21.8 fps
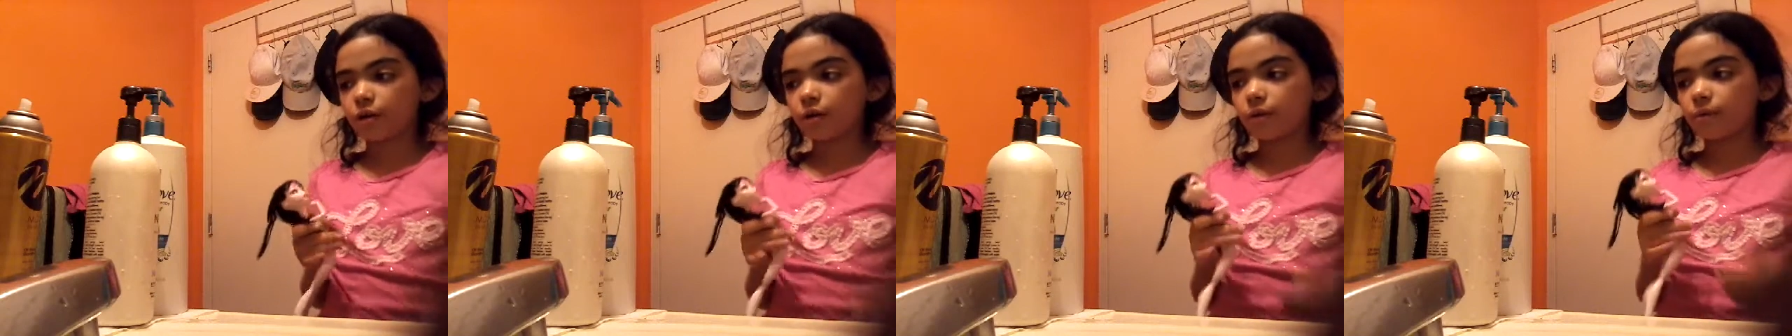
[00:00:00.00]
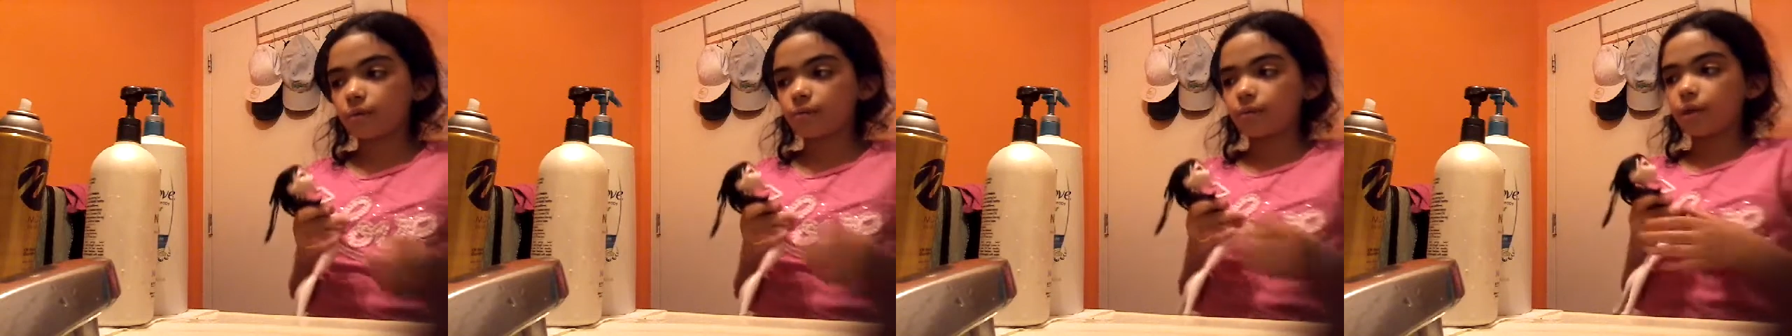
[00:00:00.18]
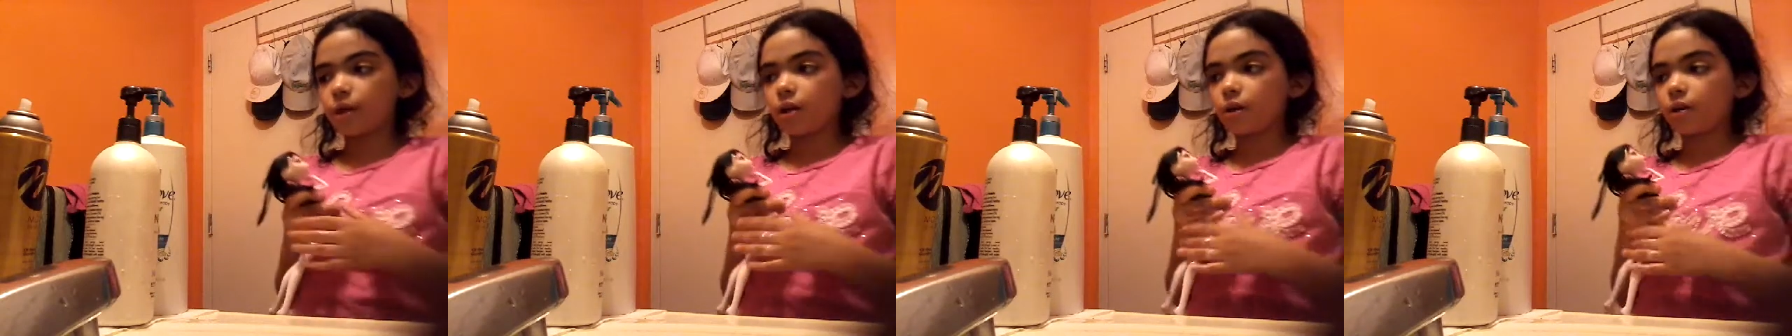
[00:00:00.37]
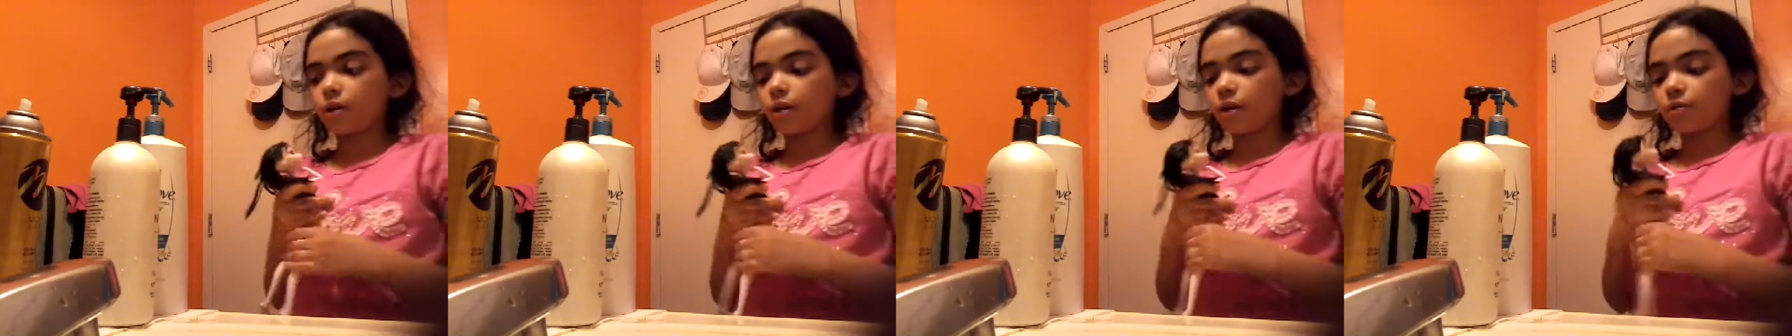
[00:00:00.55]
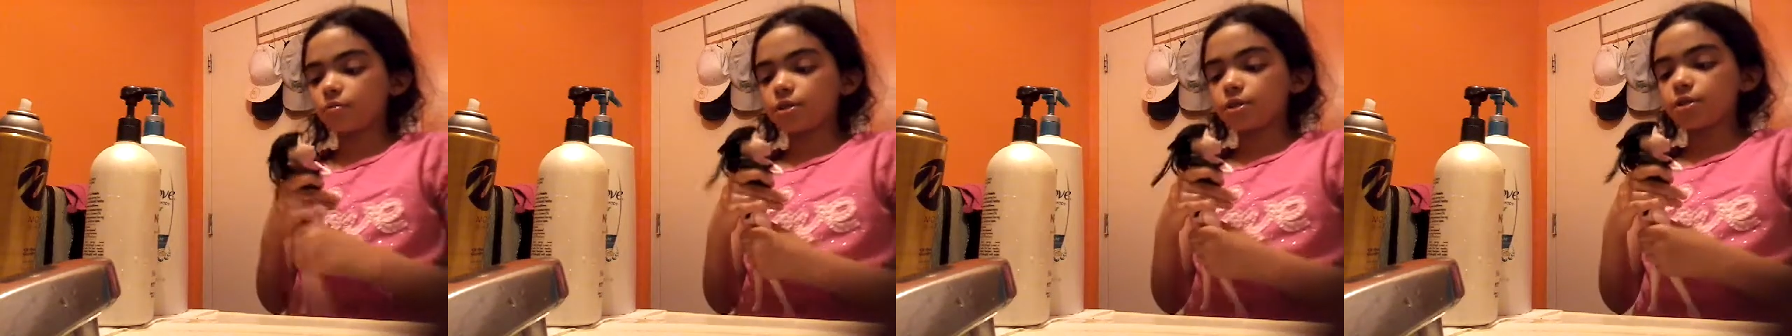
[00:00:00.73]
um,
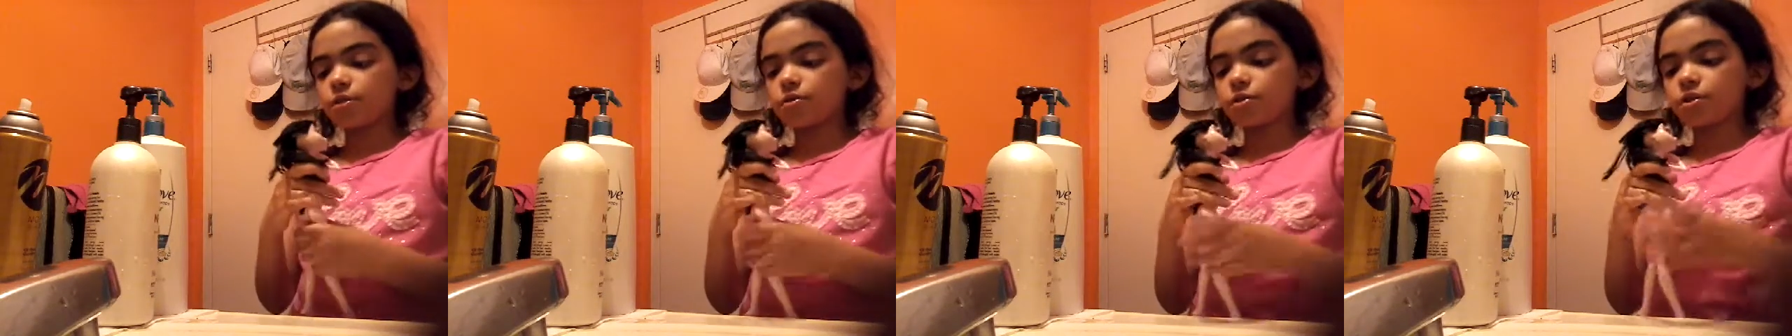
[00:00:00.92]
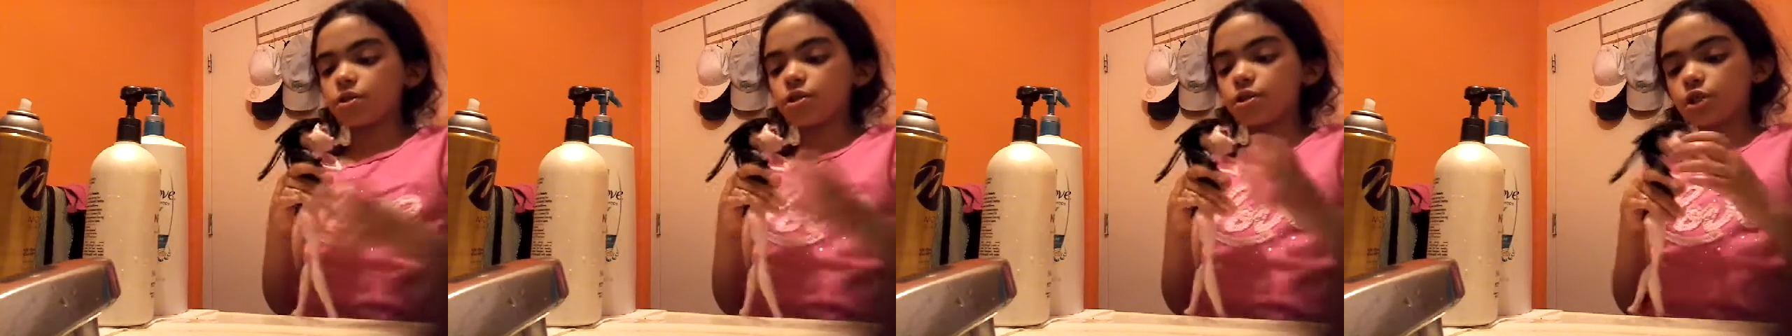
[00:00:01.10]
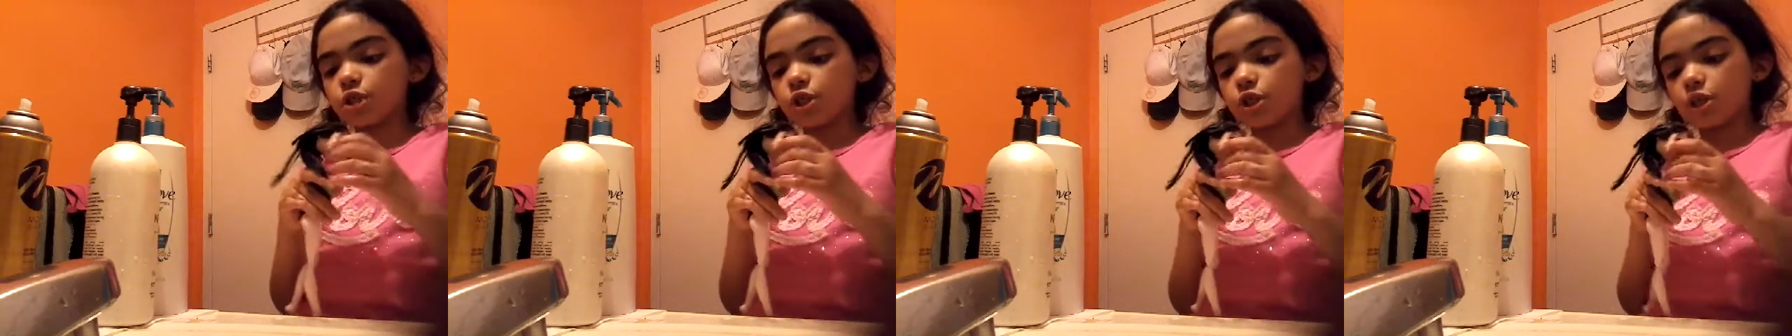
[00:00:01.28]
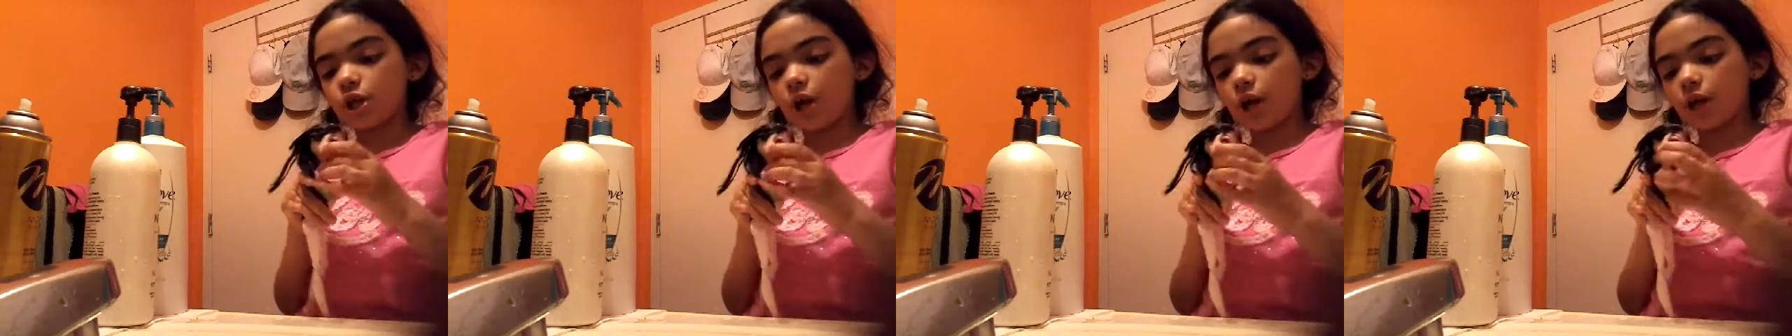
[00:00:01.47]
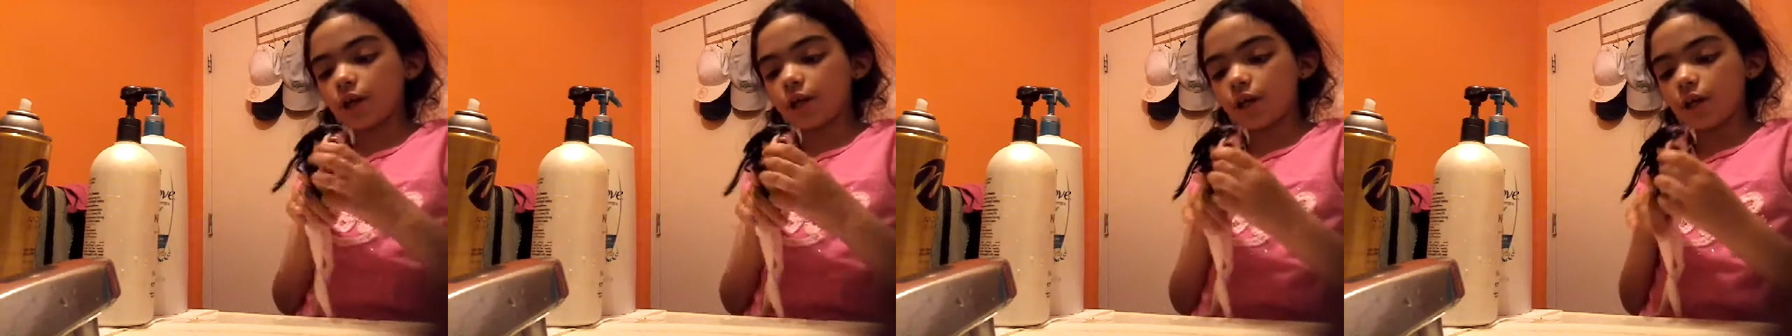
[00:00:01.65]
hair. I'm just using
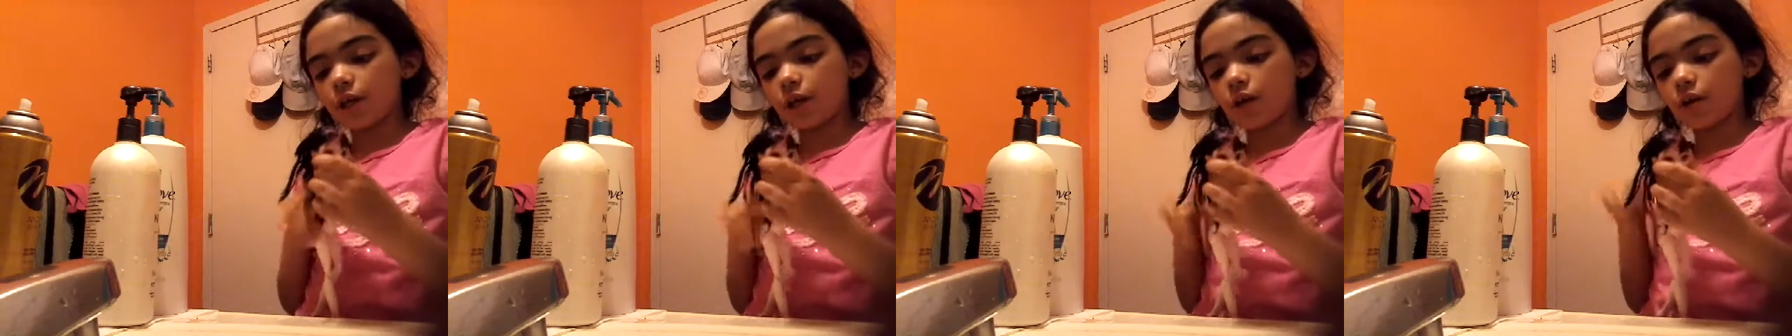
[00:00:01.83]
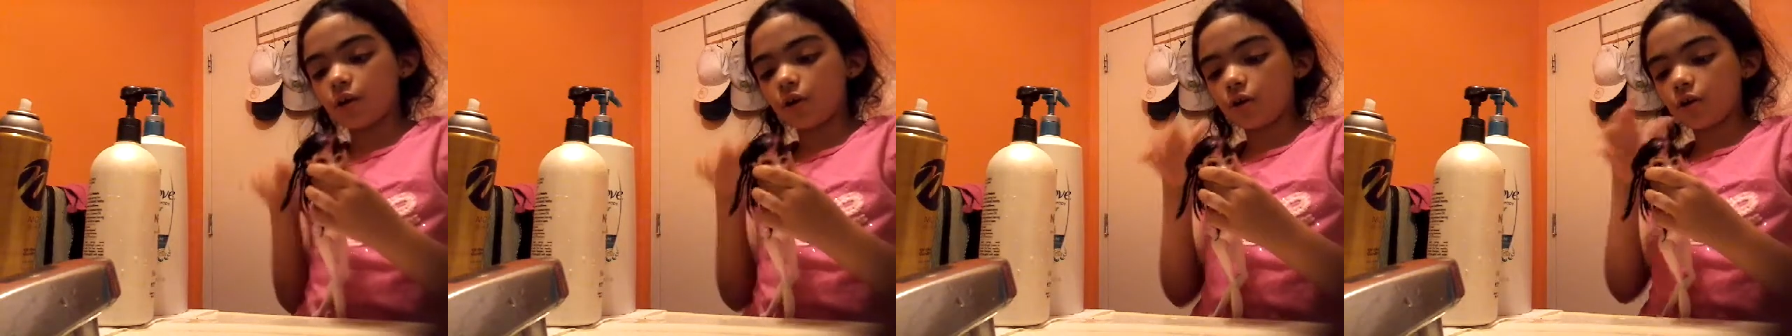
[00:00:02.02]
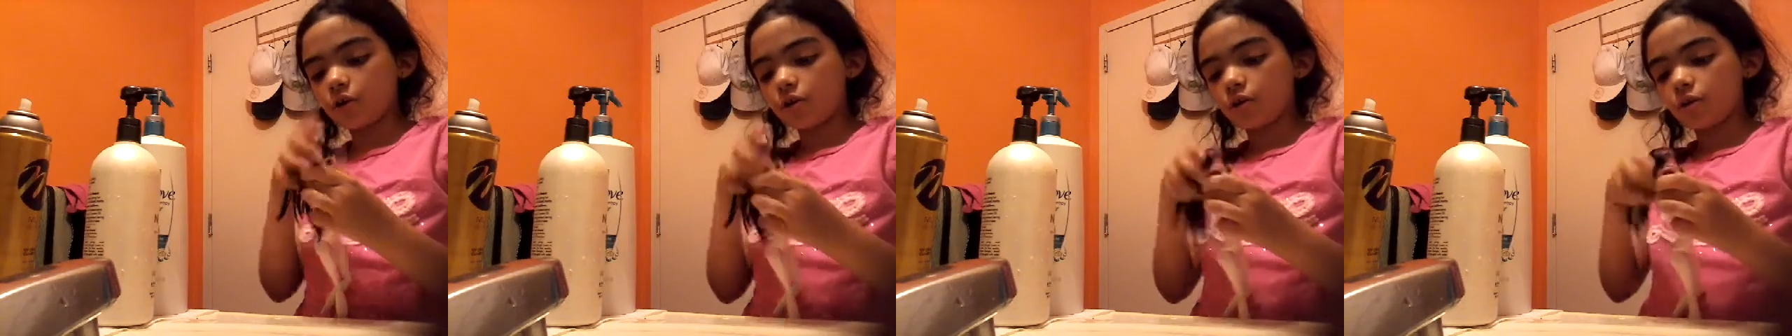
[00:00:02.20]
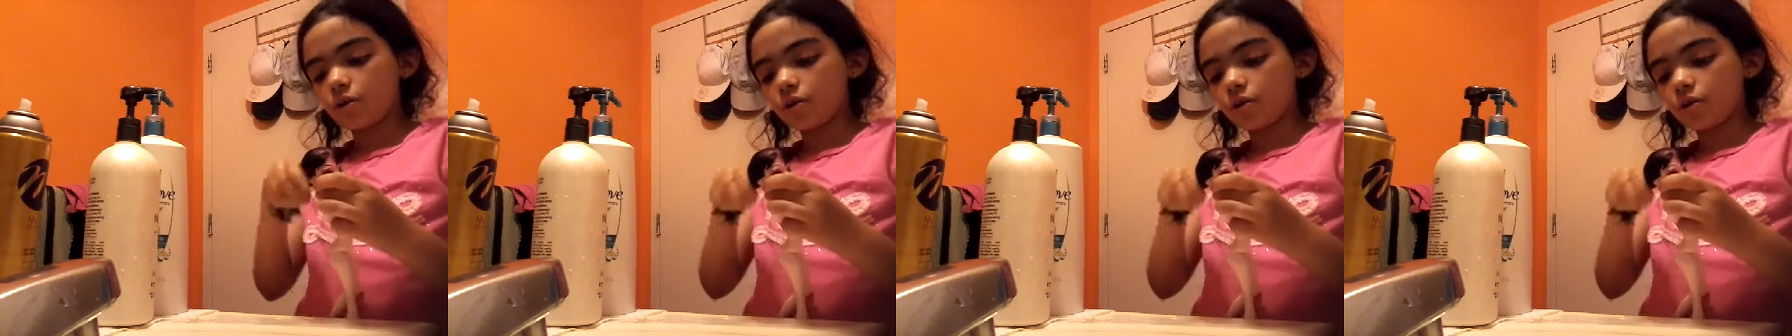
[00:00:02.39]
shine hair.